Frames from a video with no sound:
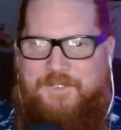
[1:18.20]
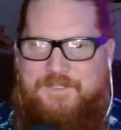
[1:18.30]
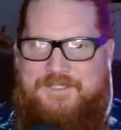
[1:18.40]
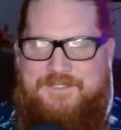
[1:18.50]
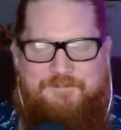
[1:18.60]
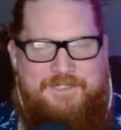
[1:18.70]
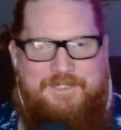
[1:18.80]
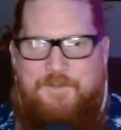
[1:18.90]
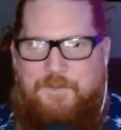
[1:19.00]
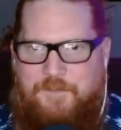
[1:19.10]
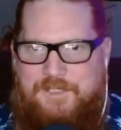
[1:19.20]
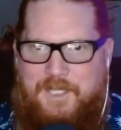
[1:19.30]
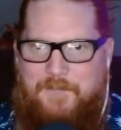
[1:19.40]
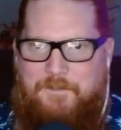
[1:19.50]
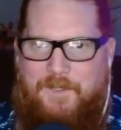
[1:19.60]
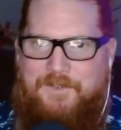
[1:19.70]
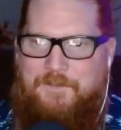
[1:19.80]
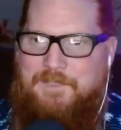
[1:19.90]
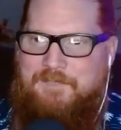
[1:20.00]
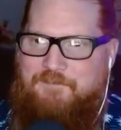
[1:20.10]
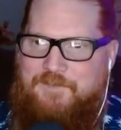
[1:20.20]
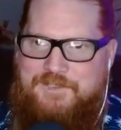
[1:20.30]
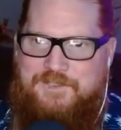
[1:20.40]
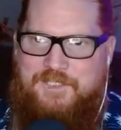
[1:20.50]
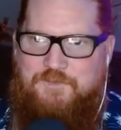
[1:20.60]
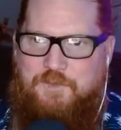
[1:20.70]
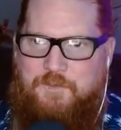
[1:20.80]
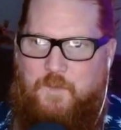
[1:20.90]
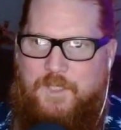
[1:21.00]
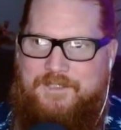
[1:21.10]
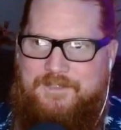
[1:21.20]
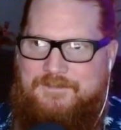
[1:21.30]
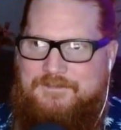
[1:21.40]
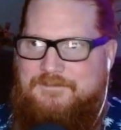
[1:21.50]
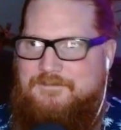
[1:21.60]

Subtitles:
there is a fucking 3-day party, man, for this Chandrillan wedding.